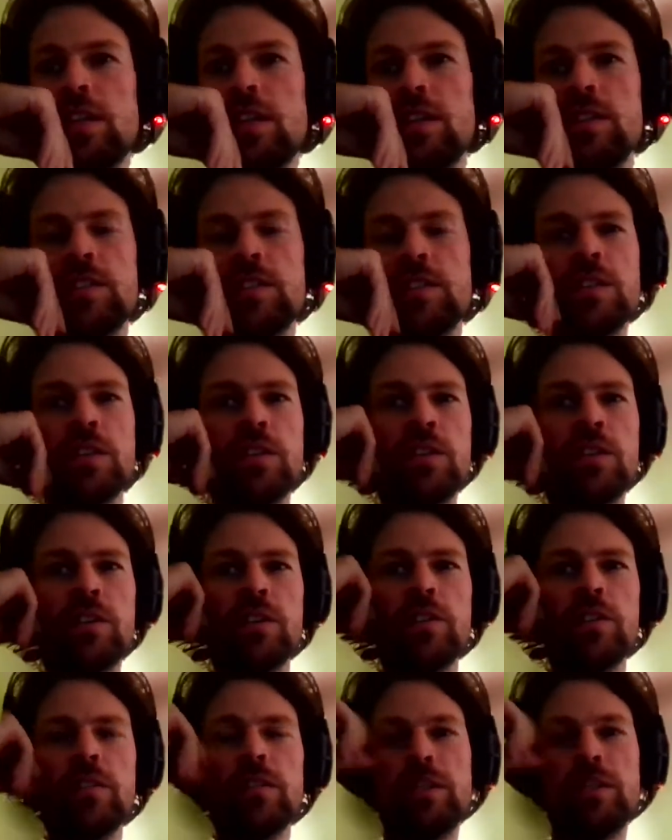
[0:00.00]
And
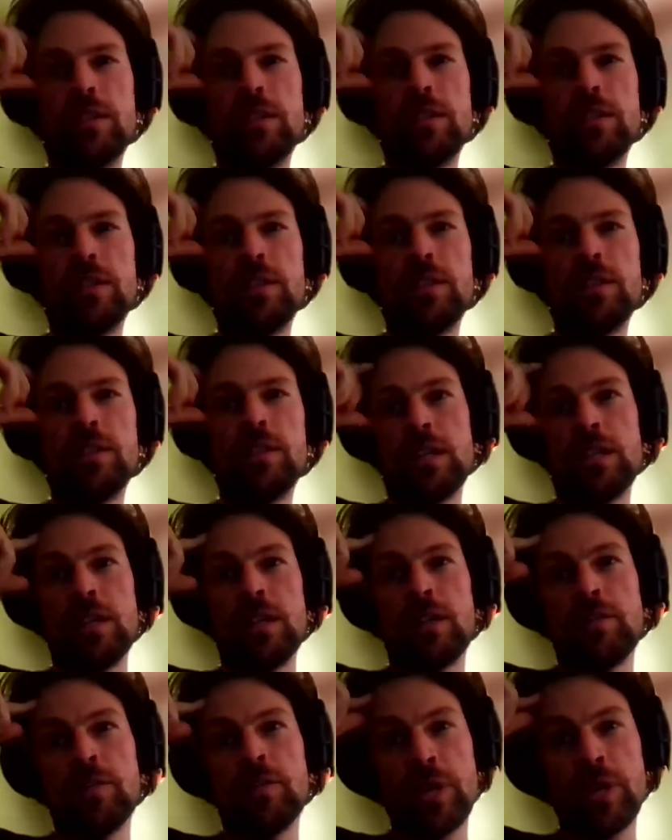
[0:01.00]
so for